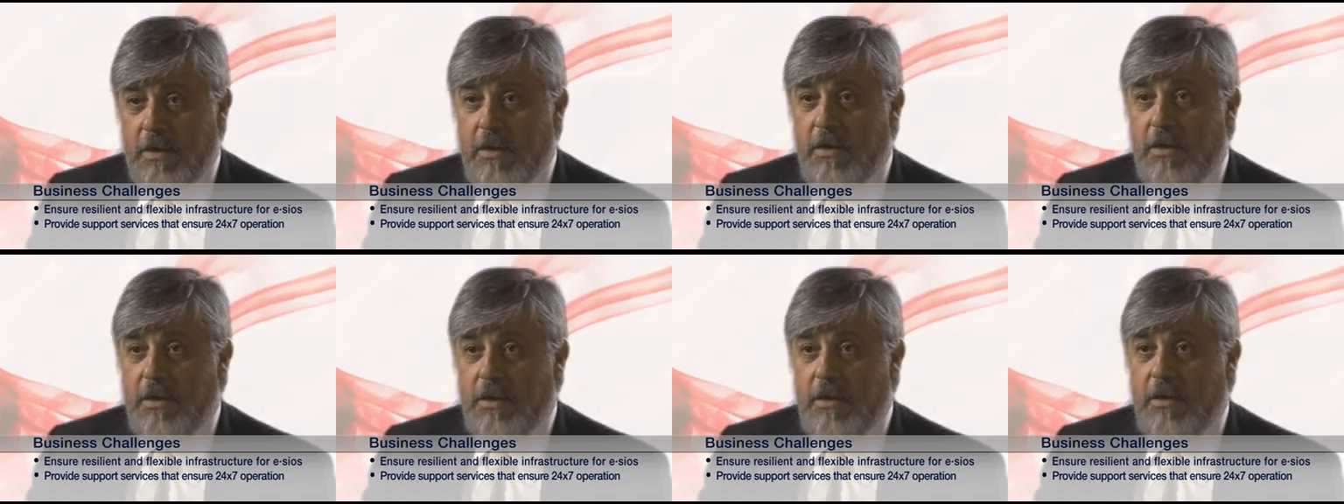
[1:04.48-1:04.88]
uh,
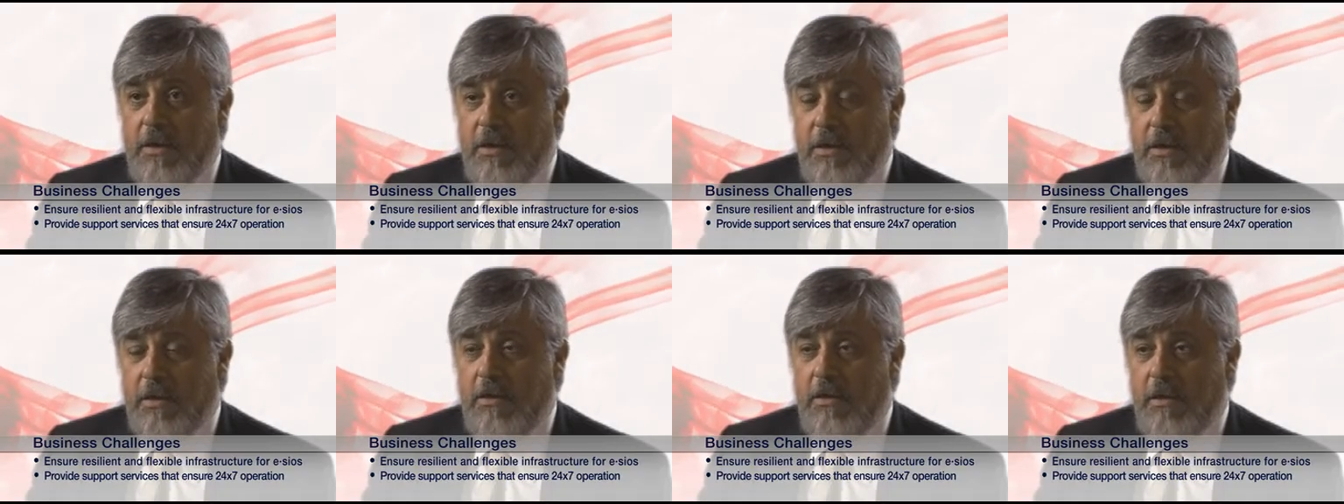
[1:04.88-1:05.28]

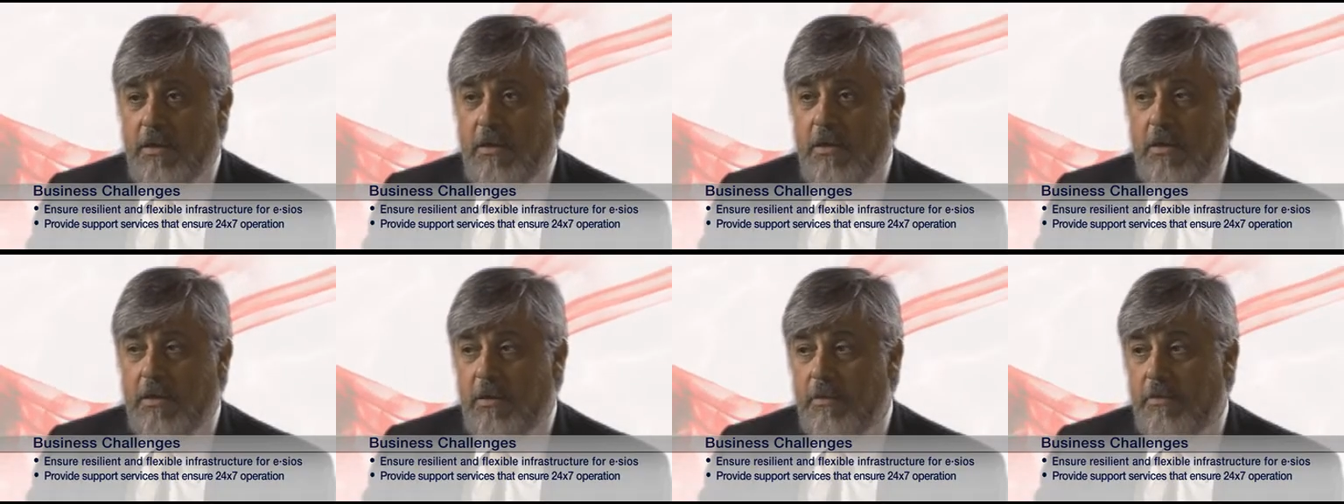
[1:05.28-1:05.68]

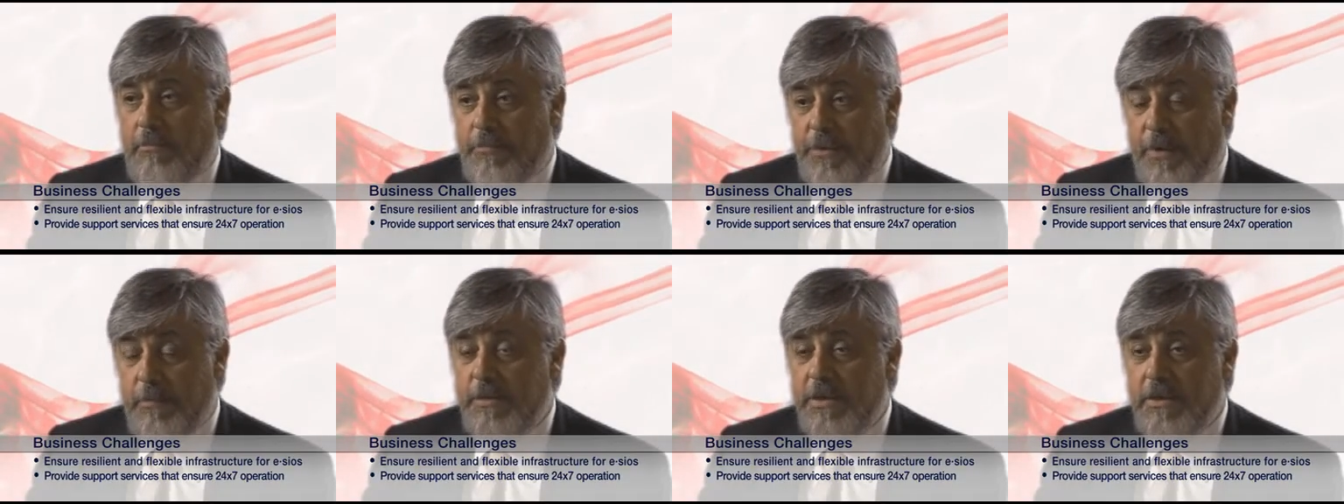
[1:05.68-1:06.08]
uh,
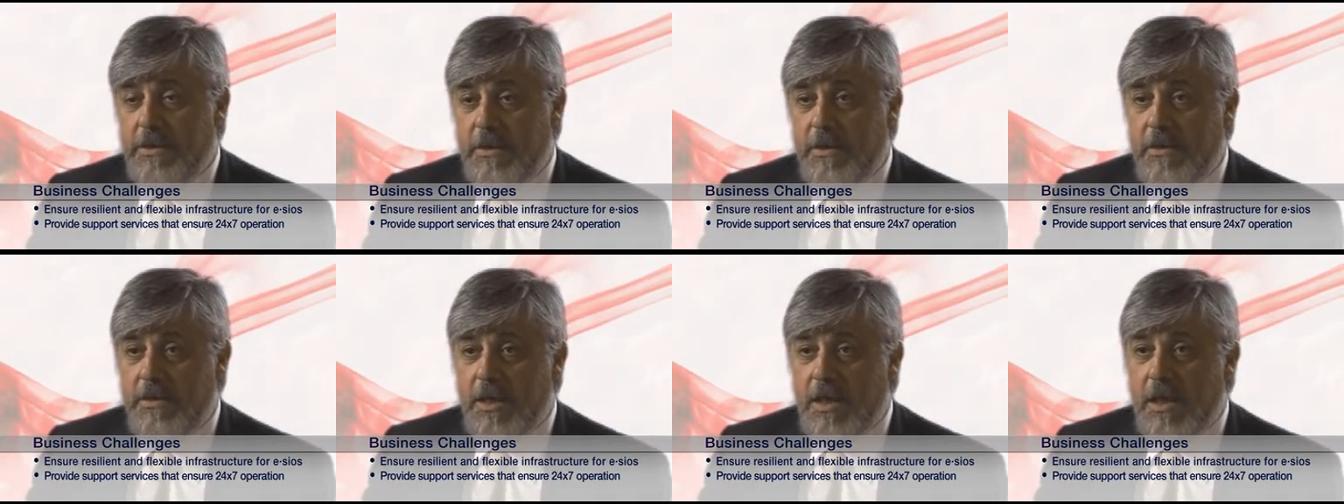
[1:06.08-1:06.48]

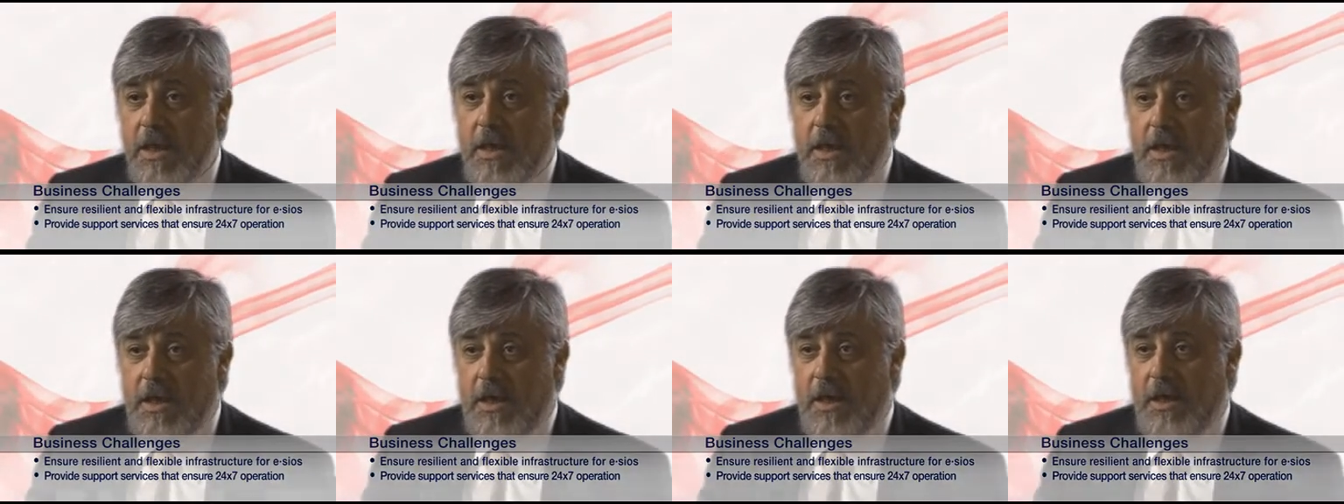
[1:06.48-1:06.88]
premises
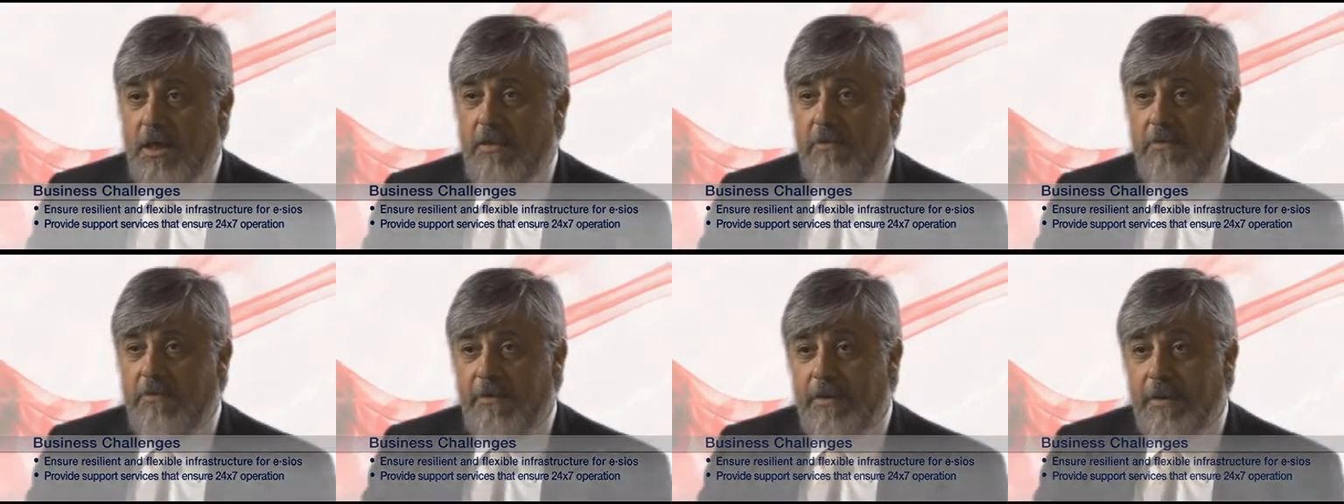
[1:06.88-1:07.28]

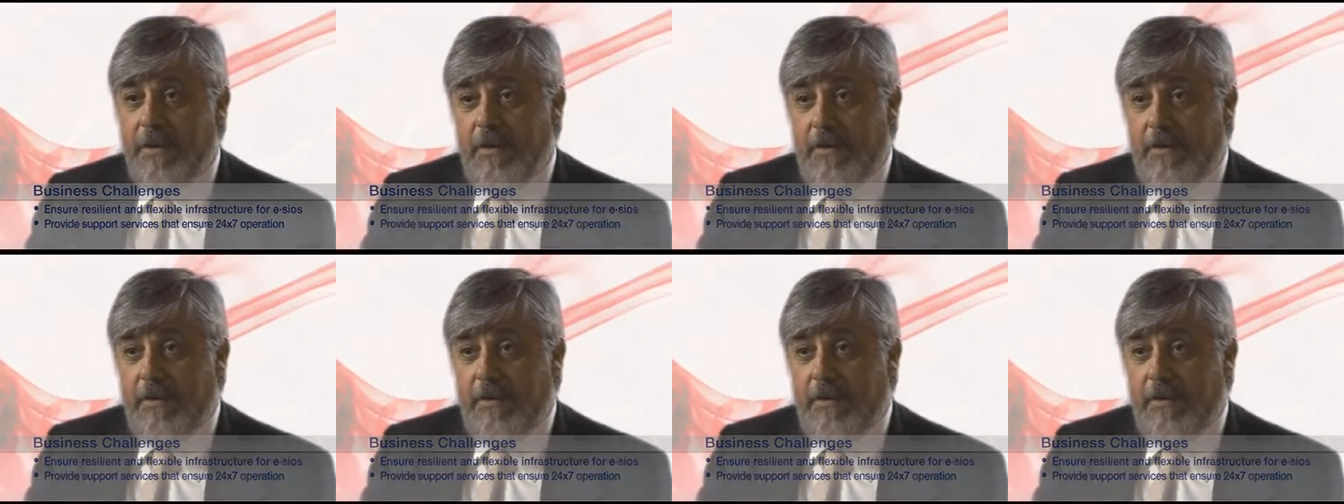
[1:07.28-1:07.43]
and,